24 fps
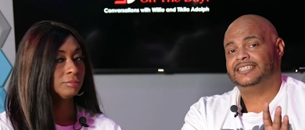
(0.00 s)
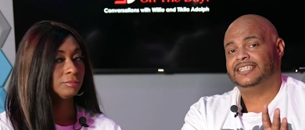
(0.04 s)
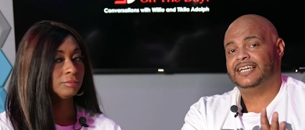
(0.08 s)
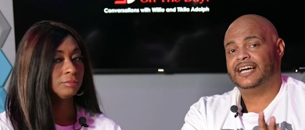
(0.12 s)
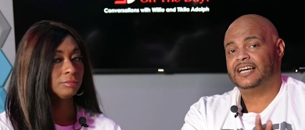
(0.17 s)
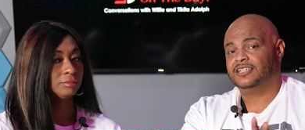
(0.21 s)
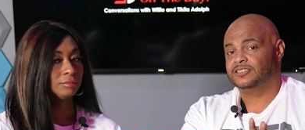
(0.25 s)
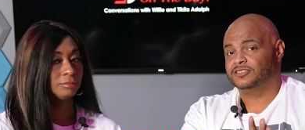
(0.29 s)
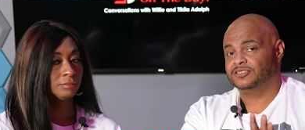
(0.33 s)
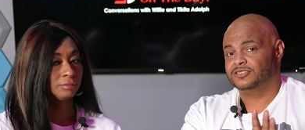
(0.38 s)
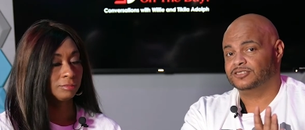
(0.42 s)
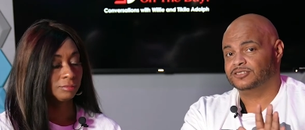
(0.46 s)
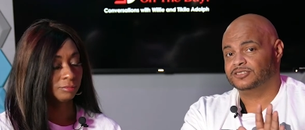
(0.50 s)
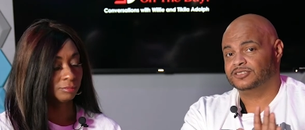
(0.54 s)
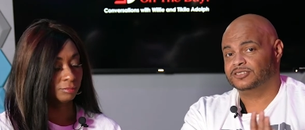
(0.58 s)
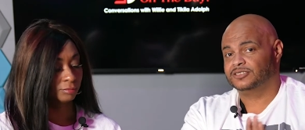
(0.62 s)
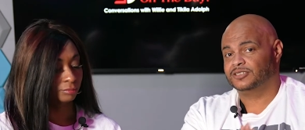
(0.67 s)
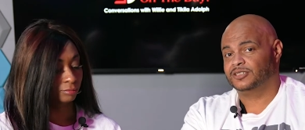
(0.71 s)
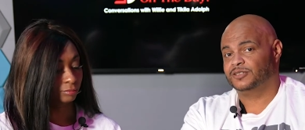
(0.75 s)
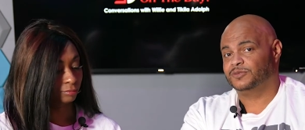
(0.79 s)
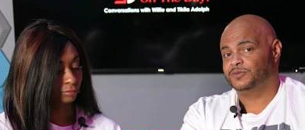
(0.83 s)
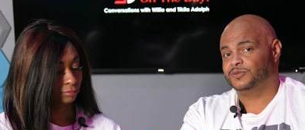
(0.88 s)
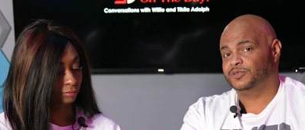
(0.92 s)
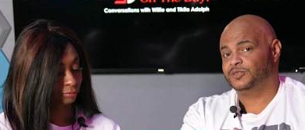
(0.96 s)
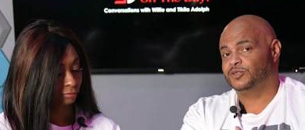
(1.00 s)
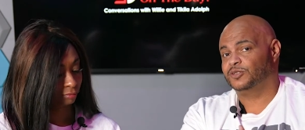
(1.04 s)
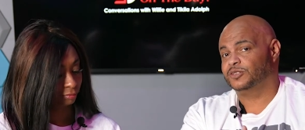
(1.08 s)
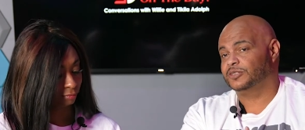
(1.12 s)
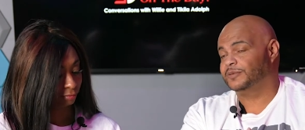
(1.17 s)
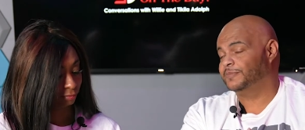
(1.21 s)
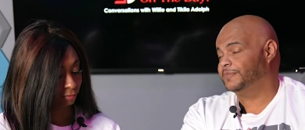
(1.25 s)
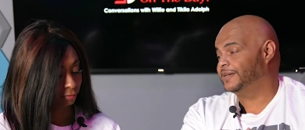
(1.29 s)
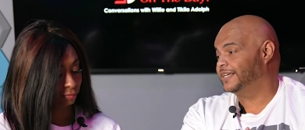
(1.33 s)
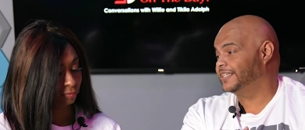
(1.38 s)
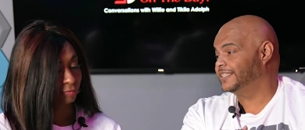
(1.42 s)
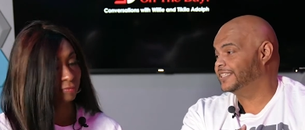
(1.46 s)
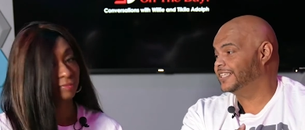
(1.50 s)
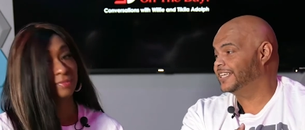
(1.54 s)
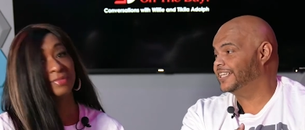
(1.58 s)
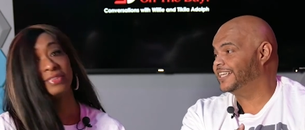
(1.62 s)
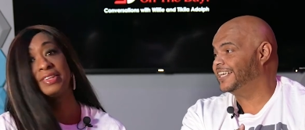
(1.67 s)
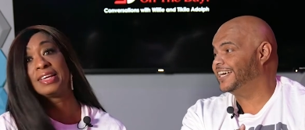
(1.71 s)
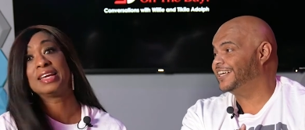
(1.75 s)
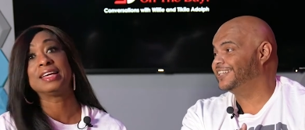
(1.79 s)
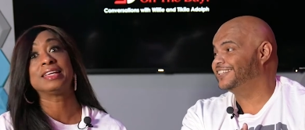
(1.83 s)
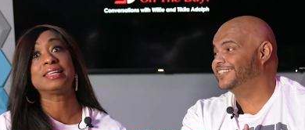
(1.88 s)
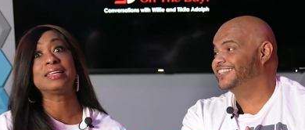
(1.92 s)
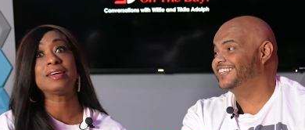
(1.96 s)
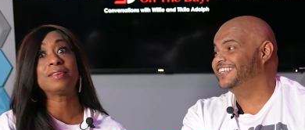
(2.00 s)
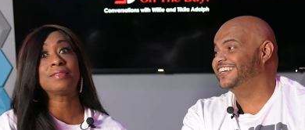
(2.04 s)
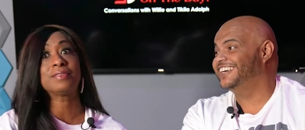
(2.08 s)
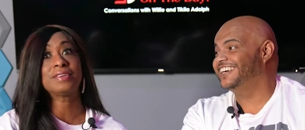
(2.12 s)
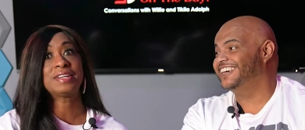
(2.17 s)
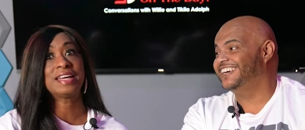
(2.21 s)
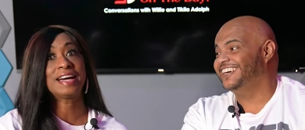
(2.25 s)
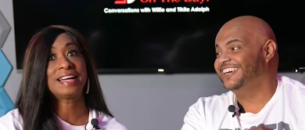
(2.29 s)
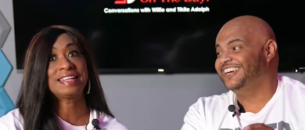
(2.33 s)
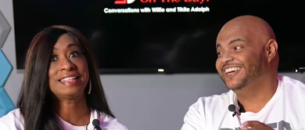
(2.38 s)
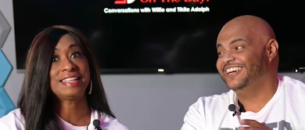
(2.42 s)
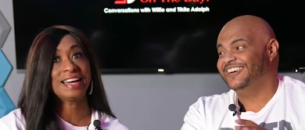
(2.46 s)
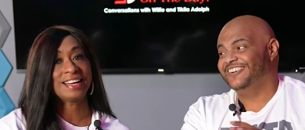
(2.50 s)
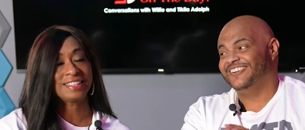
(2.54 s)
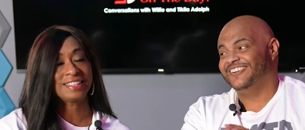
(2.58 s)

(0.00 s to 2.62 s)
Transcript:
Speaker 1: doctors, so we're going to make that out there. not